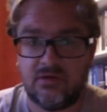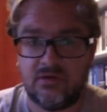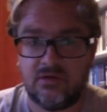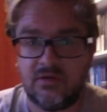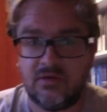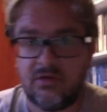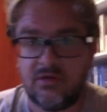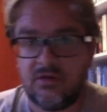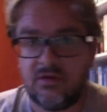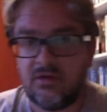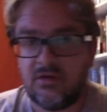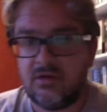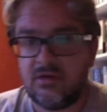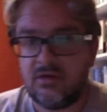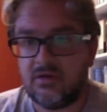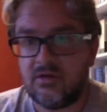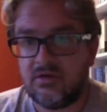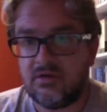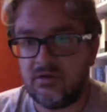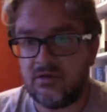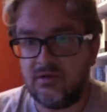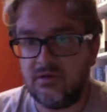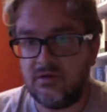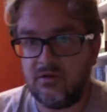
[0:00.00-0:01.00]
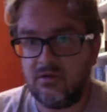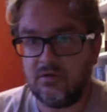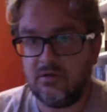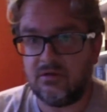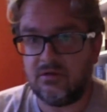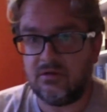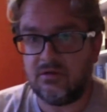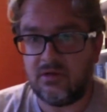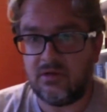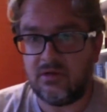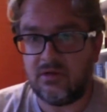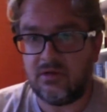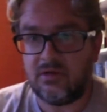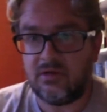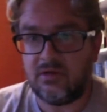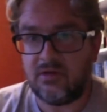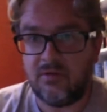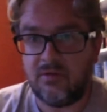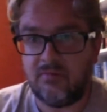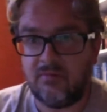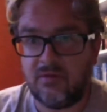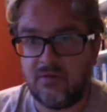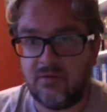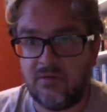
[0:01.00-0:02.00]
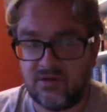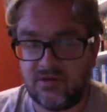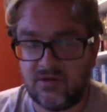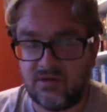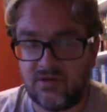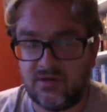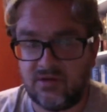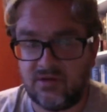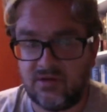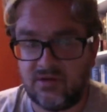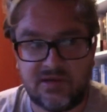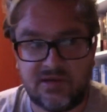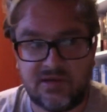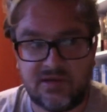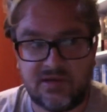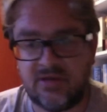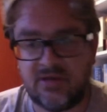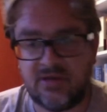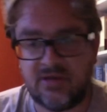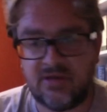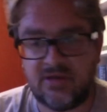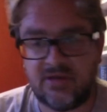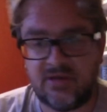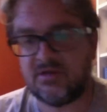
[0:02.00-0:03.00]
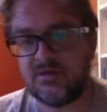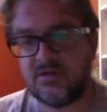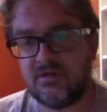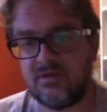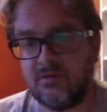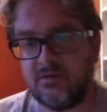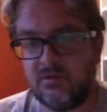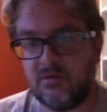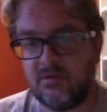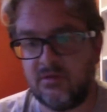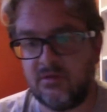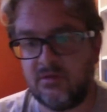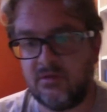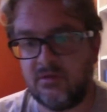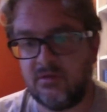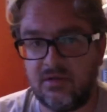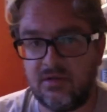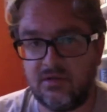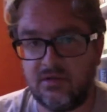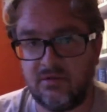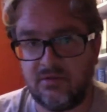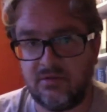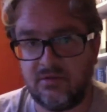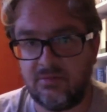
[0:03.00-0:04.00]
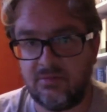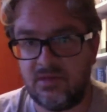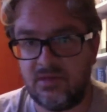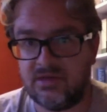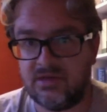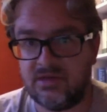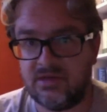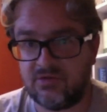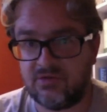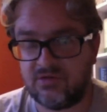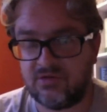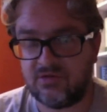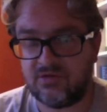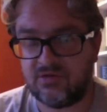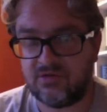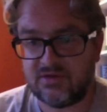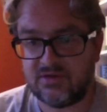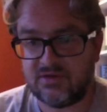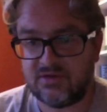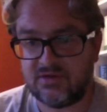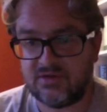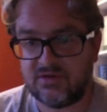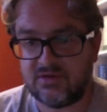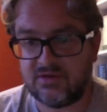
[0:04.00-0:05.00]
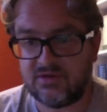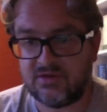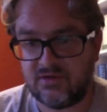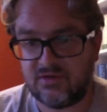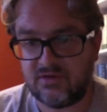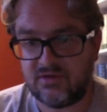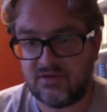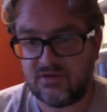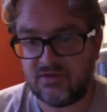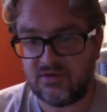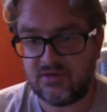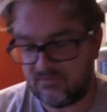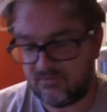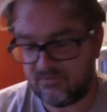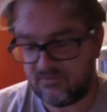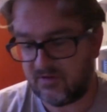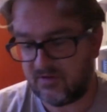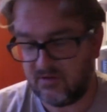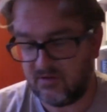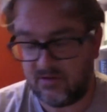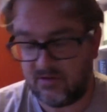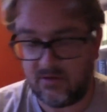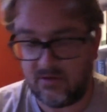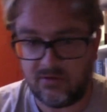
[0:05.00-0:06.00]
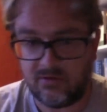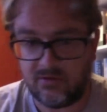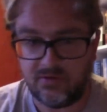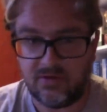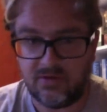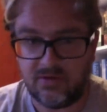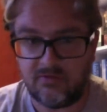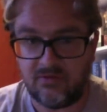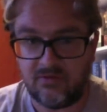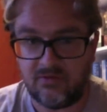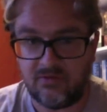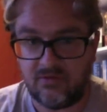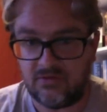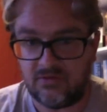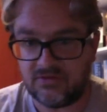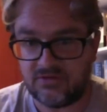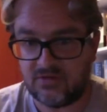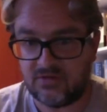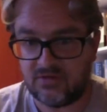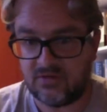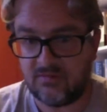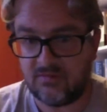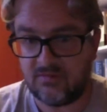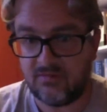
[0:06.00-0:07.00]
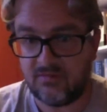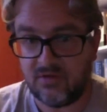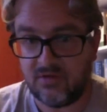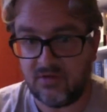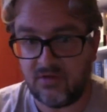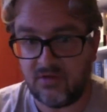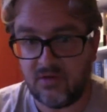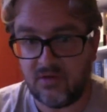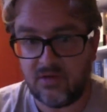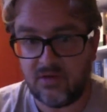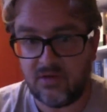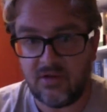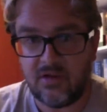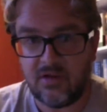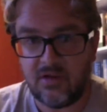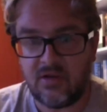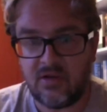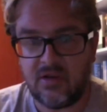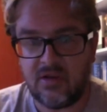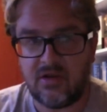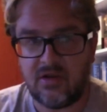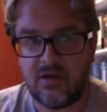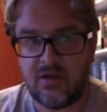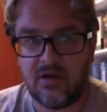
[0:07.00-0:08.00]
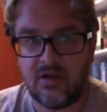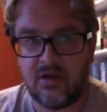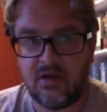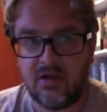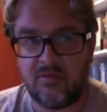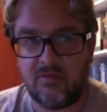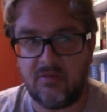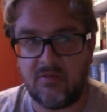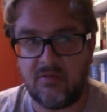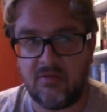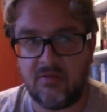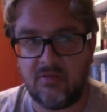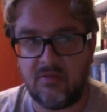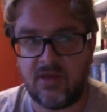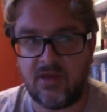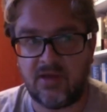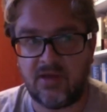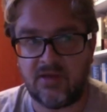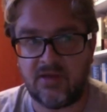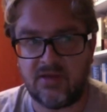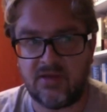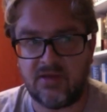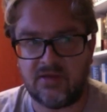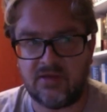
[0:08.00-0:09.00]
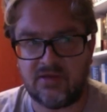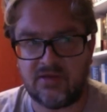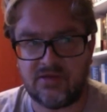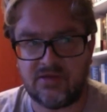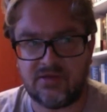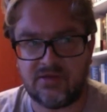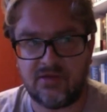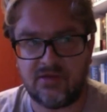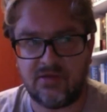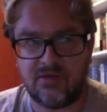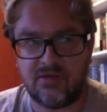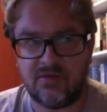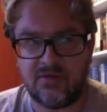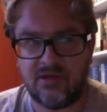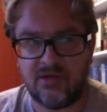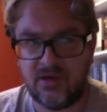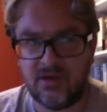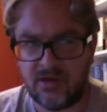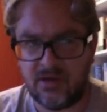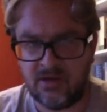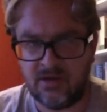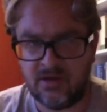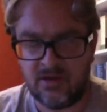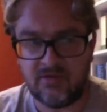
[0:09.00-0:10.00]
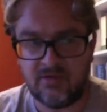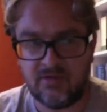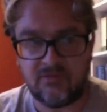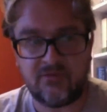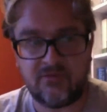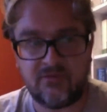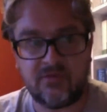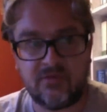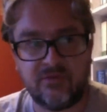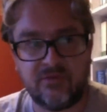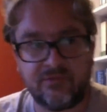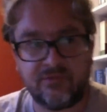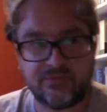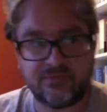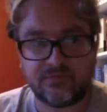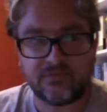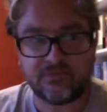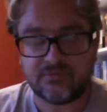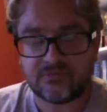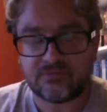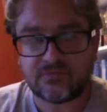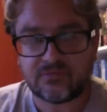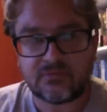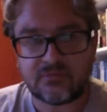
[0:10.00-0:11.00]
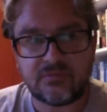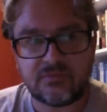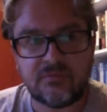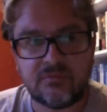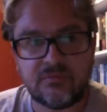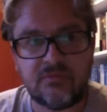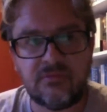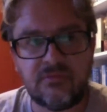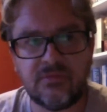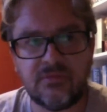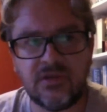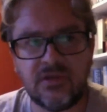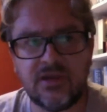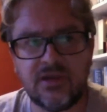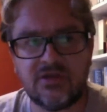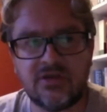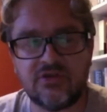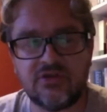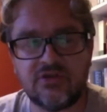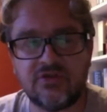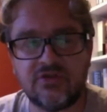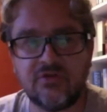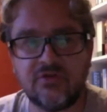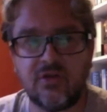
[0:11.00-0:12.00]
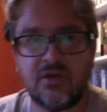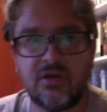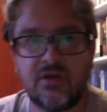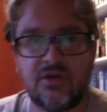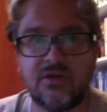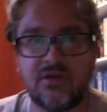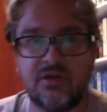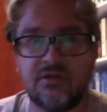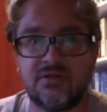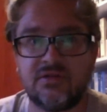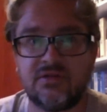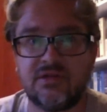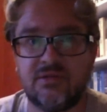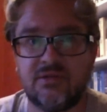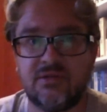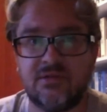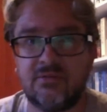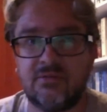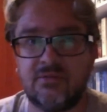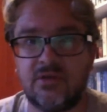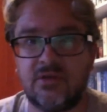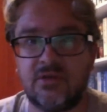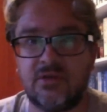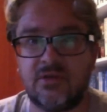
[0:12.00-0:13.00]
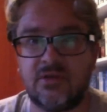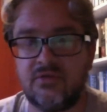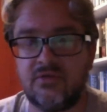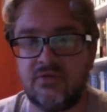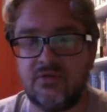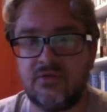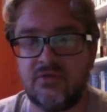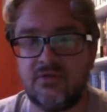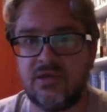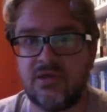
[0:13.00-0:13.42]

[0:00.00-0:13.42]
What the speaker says: But I suspect it might have something to do with the peace process, which they've had going on there for a long time. That is, I believe, enshrined in some kind of European